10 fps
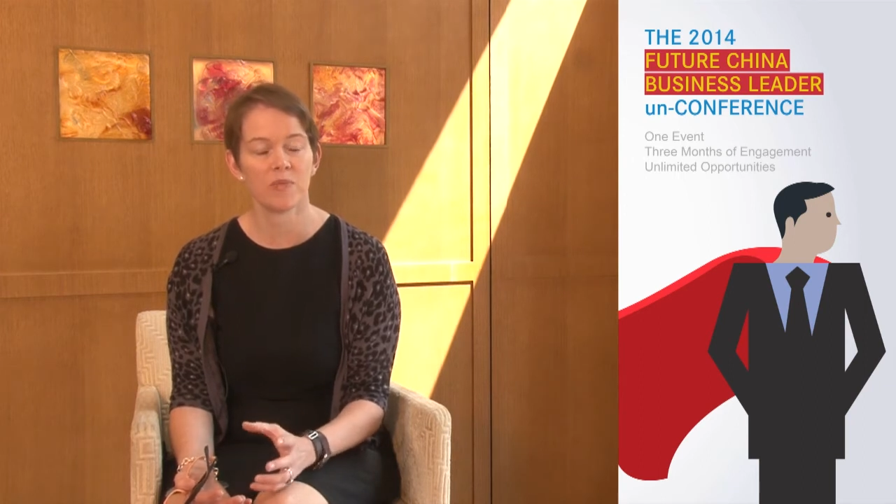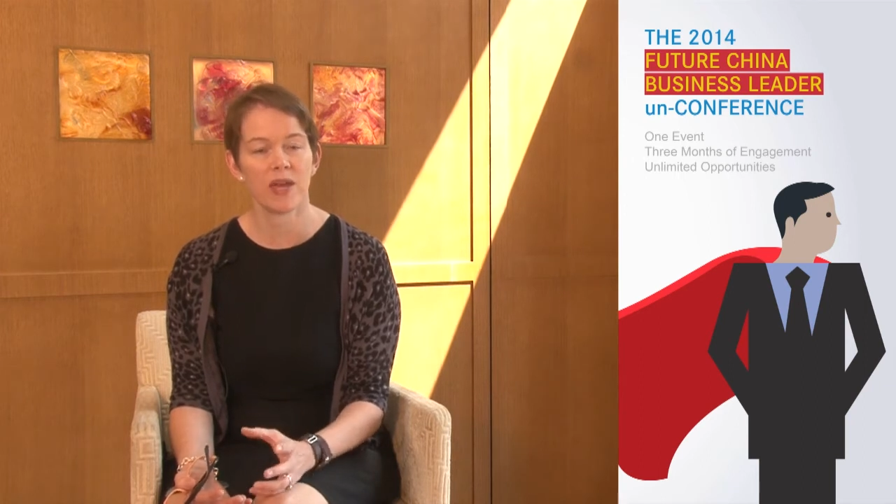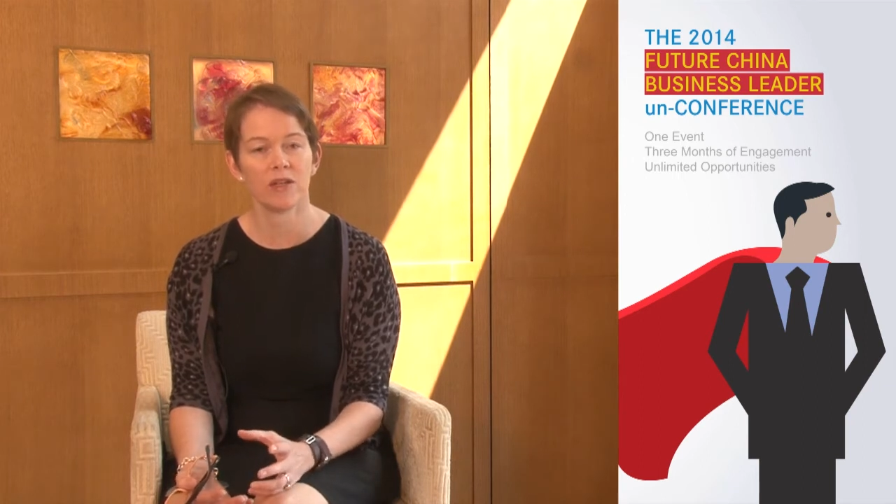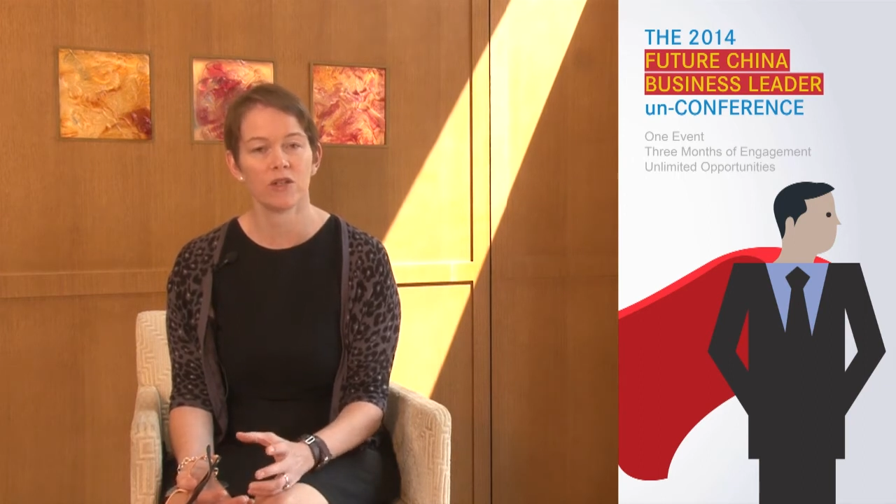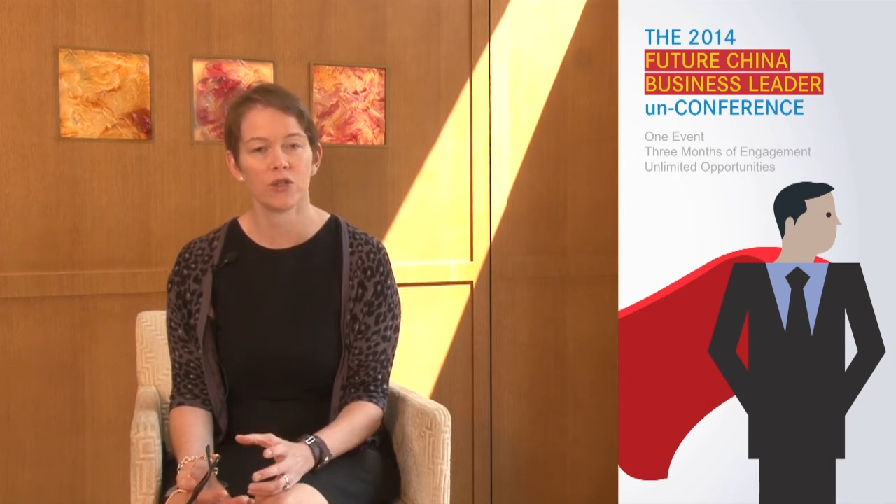
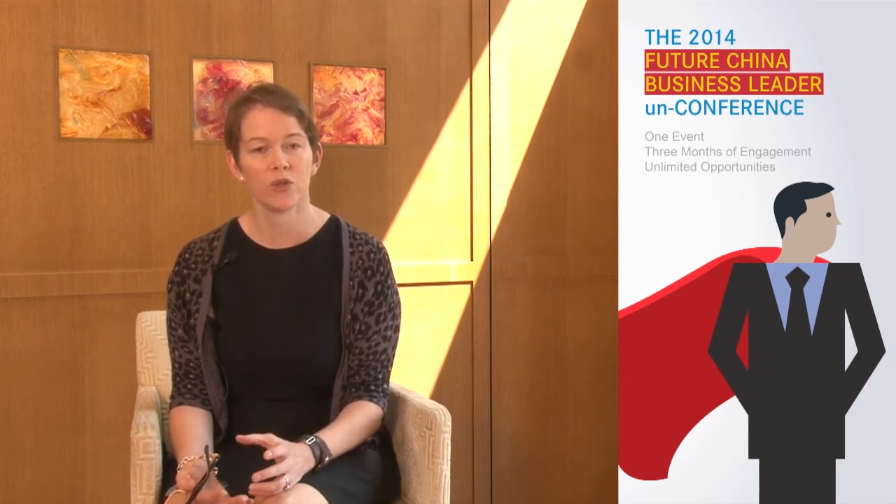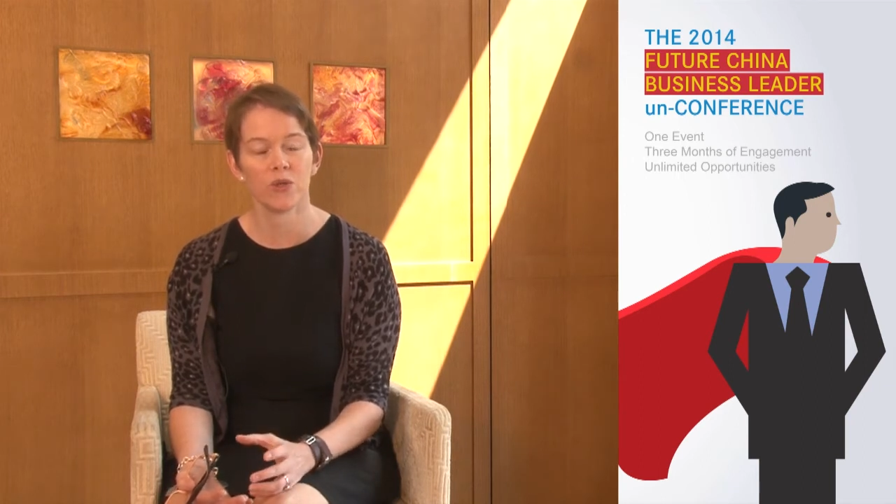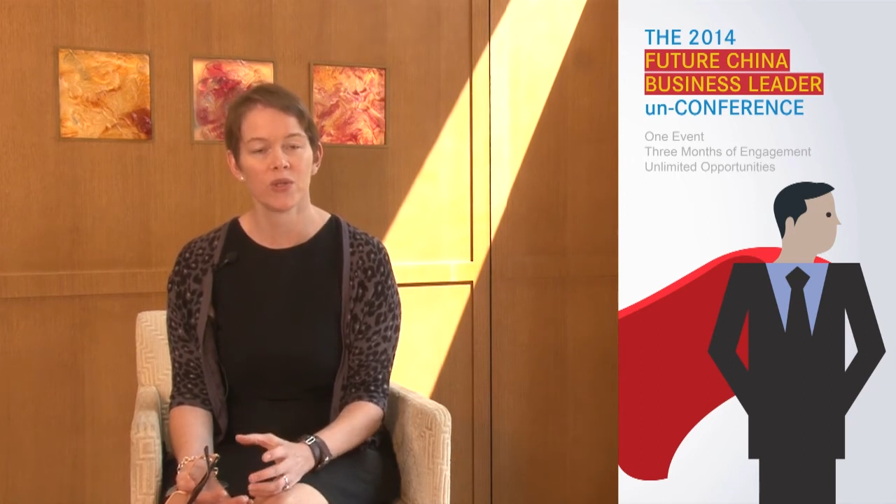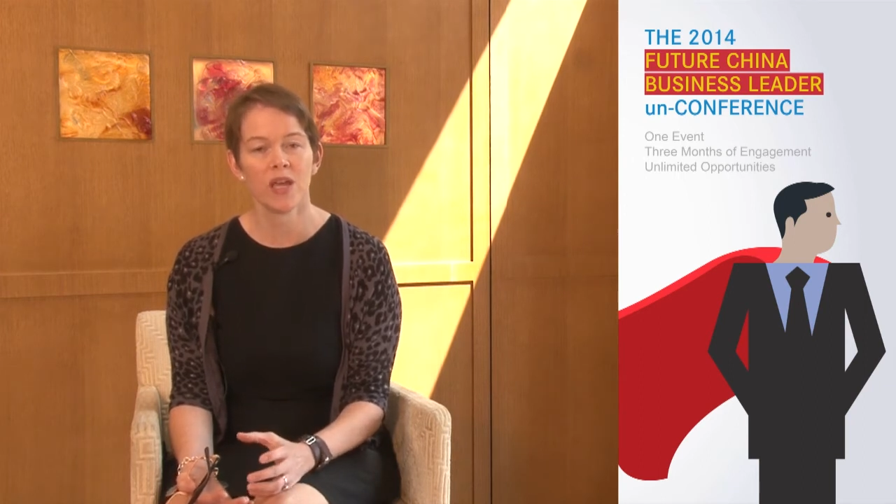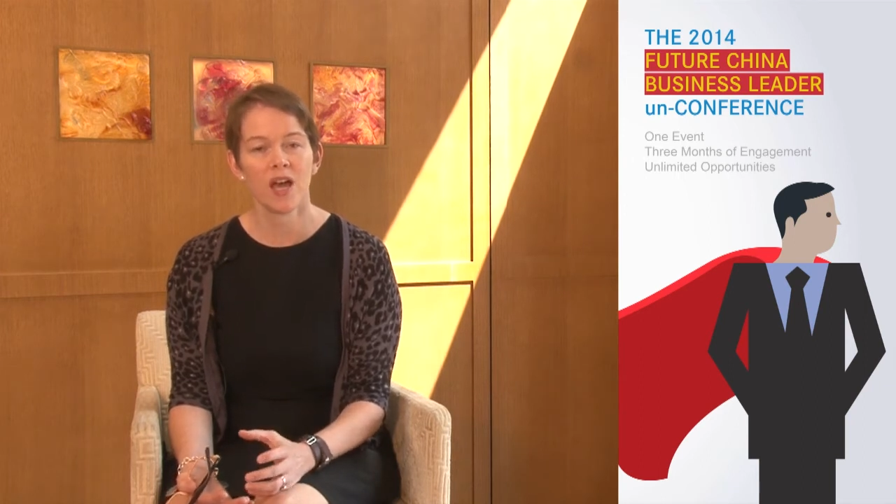
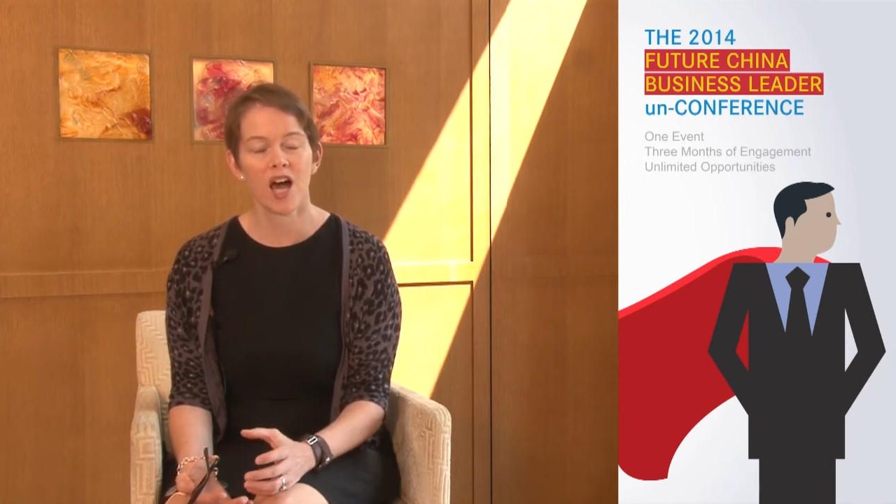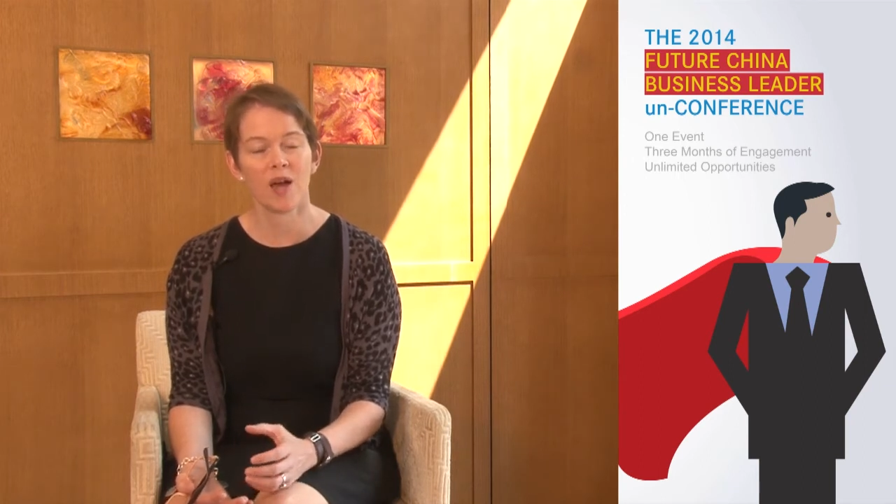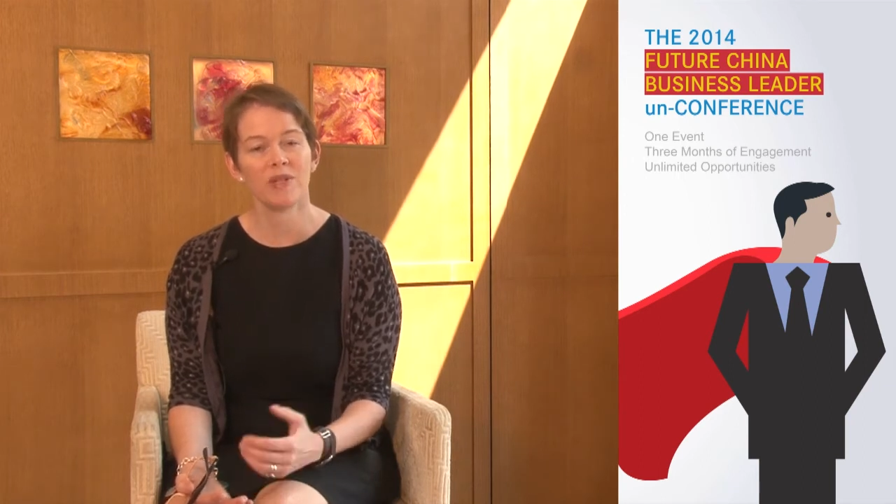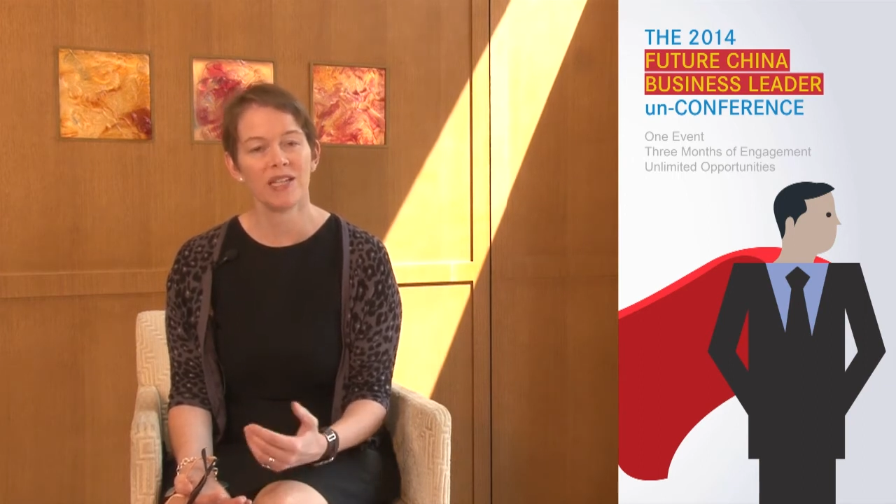managers um,